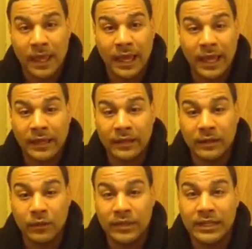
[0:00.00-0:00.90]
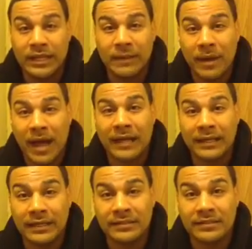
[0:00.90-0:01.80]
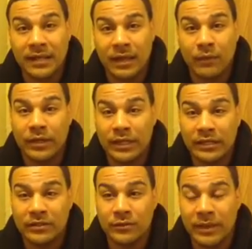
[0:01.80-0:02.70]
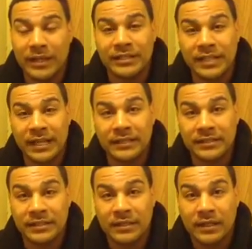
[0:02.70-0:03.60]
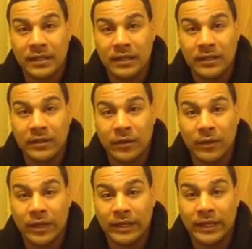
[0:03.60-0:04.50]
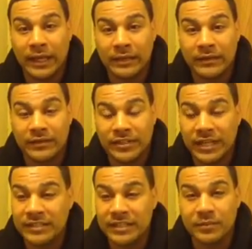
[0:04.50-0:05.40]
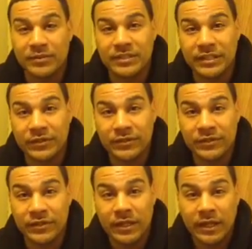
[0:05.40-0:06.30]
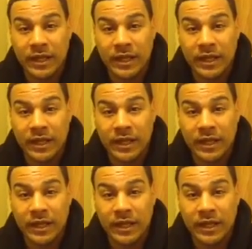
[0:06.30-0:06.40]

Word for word: and we need to get behind this, and we need to make a change, you know, and and change these procedures,